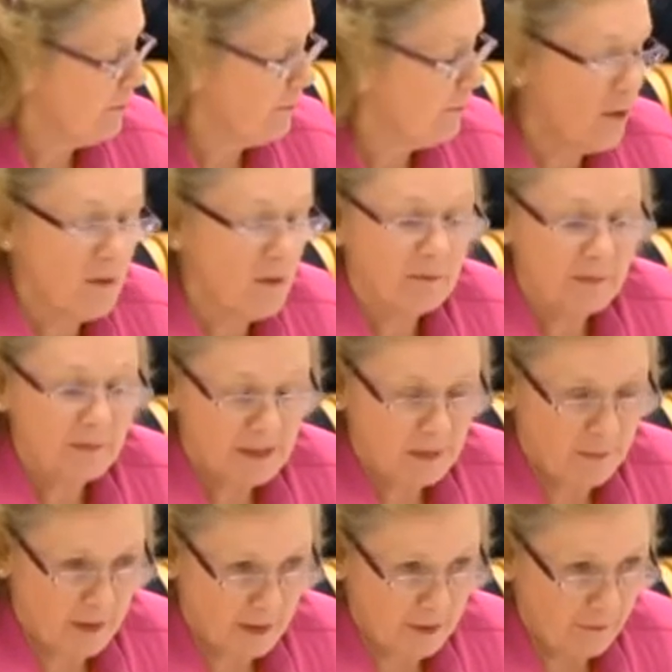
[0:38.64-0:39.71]
from
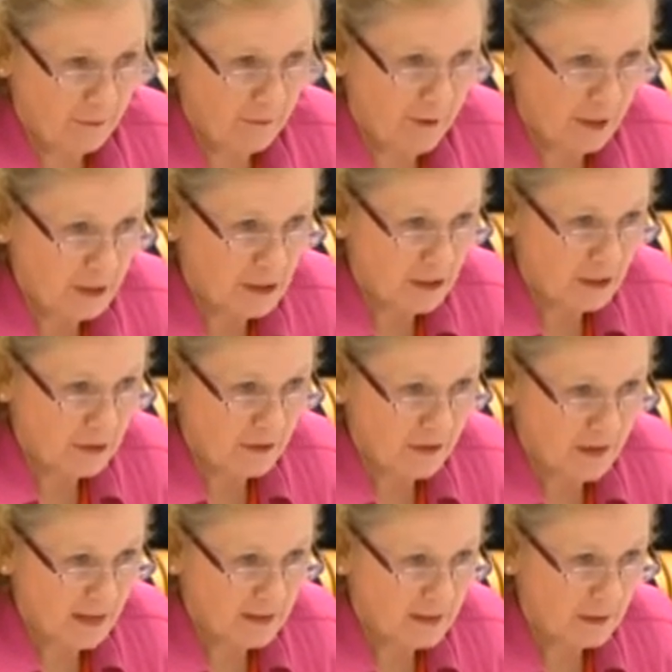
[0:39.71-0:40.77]
Mr. Brendan French in
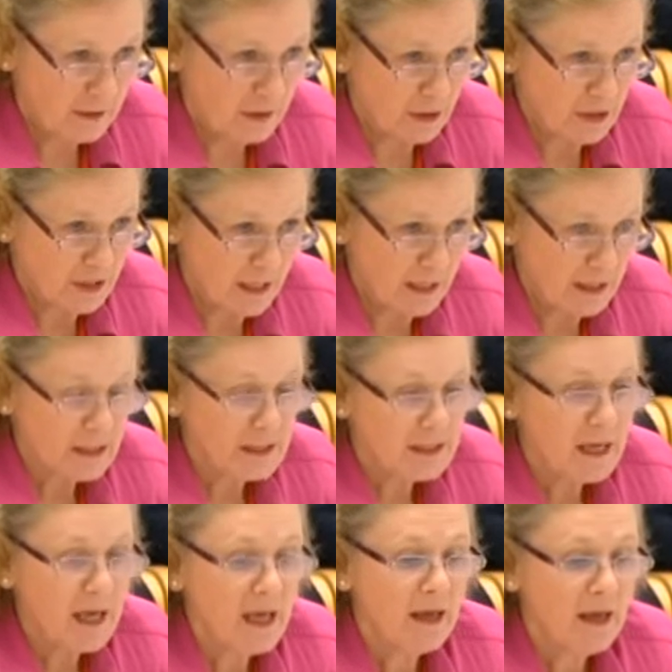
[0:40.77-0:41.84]
2013 to
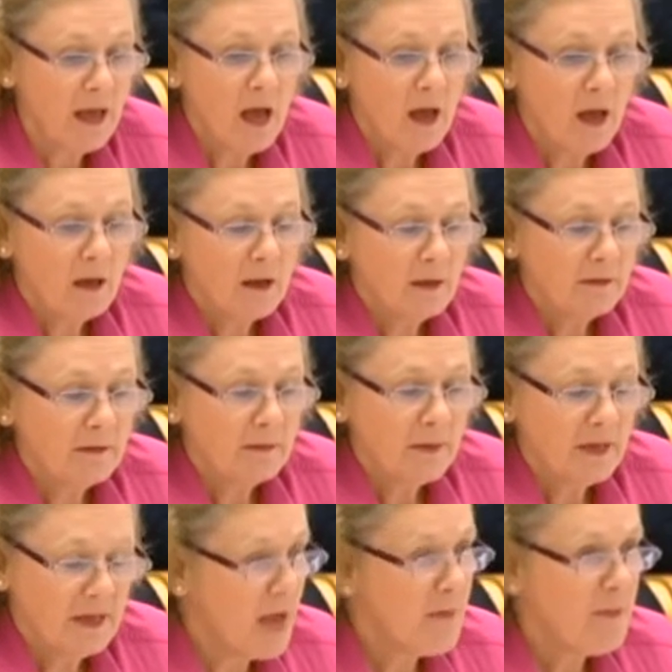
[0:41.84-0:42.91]
say
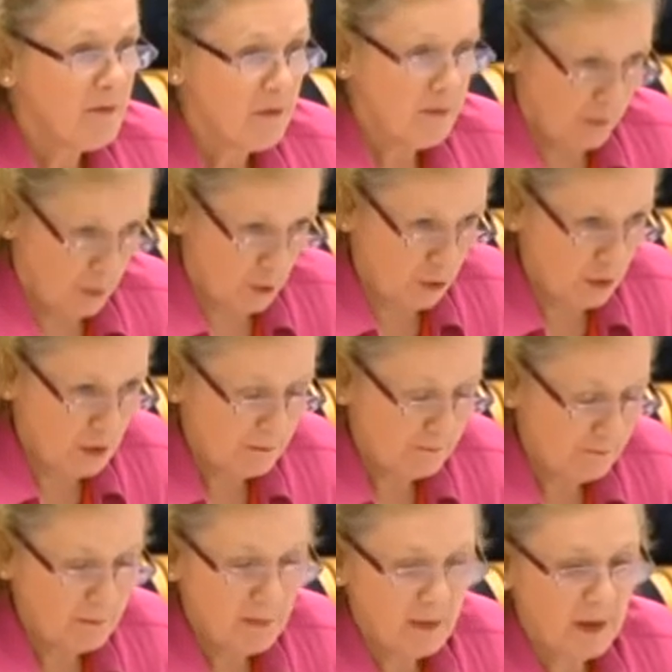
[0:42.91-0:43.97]
it had been reviewed,
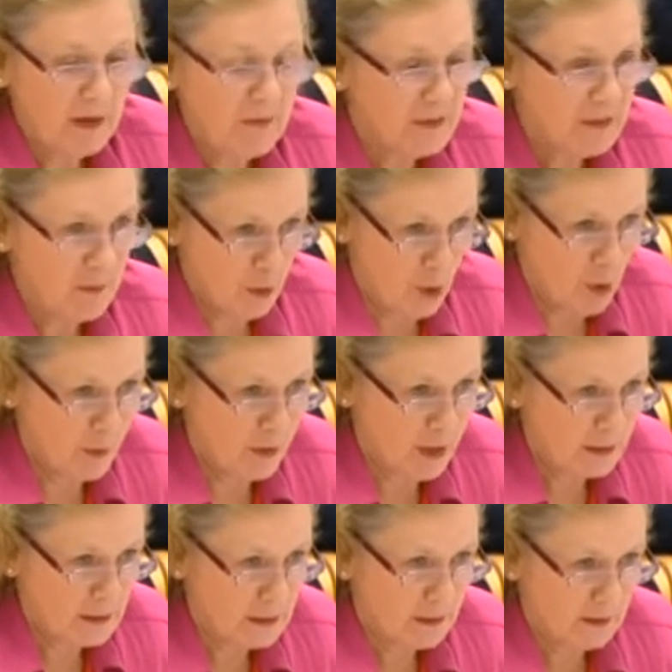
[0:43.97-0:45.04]
it was
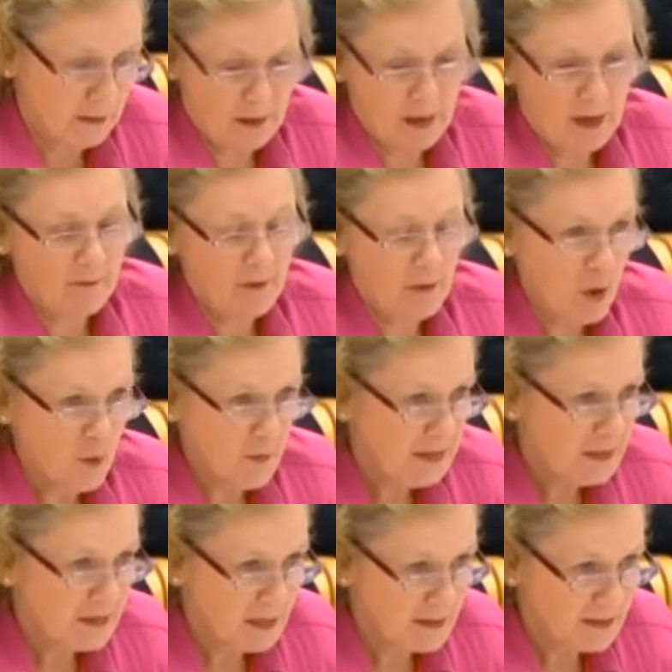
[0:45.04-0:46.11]
appropriate, and we won't be
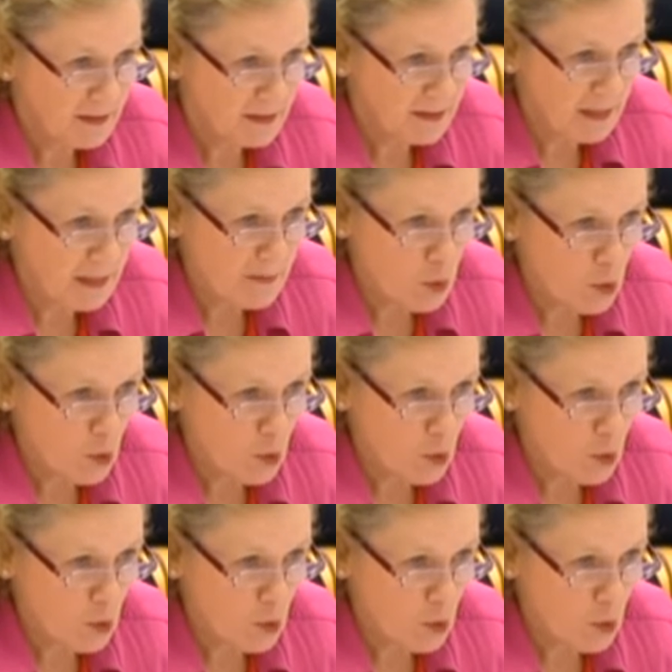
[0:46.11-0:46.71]
discussing this anymore.